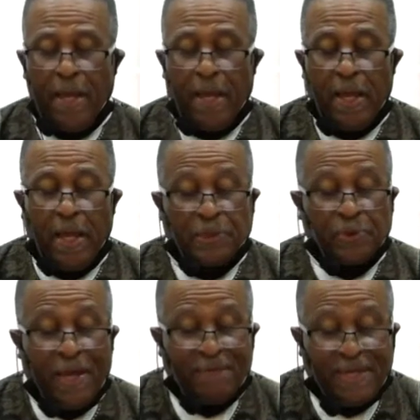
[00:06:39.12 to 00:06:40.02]
as you
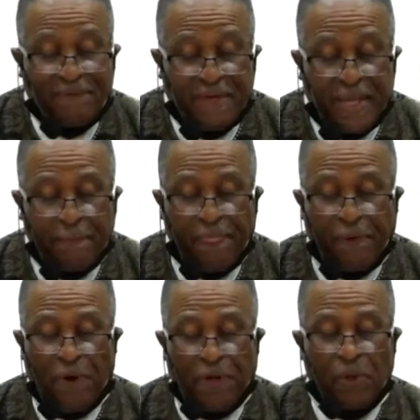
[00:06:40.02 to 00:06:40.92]
have given him
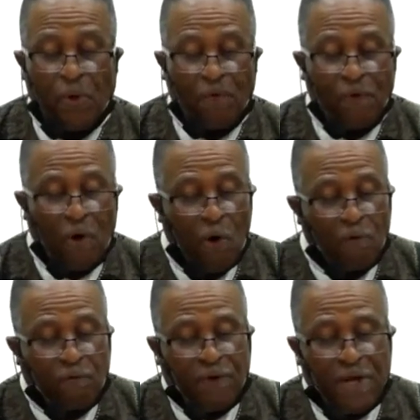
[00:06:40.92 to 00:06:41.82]
authority over all
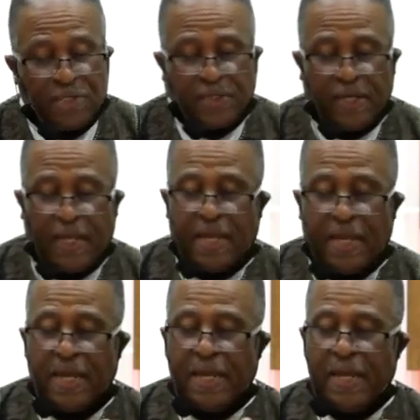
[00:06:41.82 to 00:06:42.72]
flesh, that
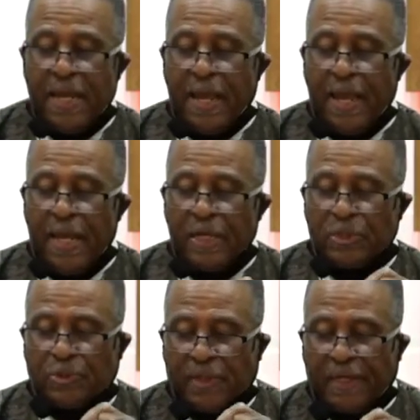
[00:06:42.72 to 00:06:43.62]
he
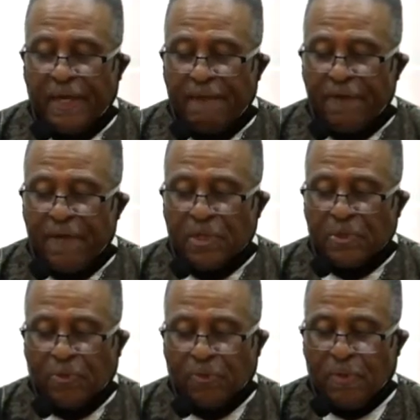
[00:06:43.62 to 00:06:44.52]
should give
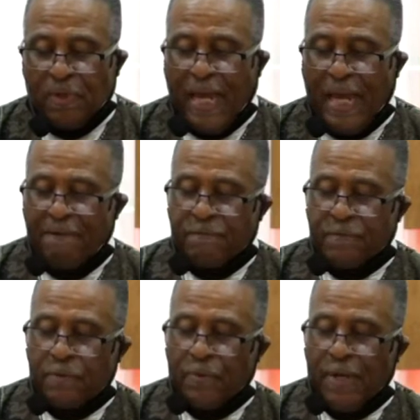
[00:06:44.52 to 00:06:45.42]
eternal life
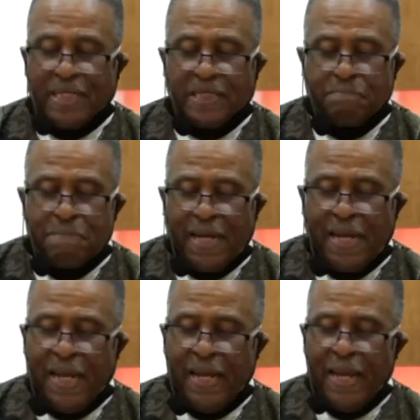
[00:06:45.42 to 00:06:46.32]
to as
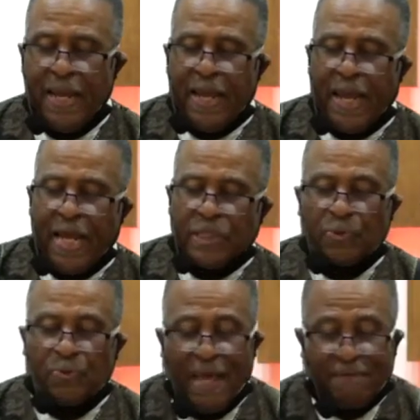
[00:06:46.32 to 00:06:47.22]
many as
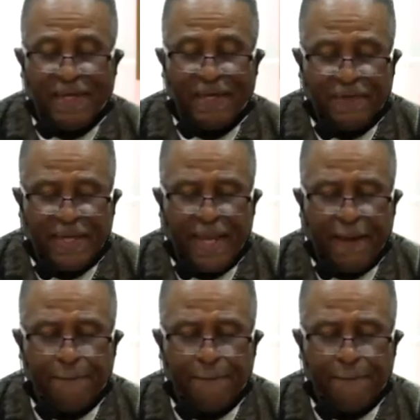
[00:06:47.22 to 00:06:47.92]
you have given him.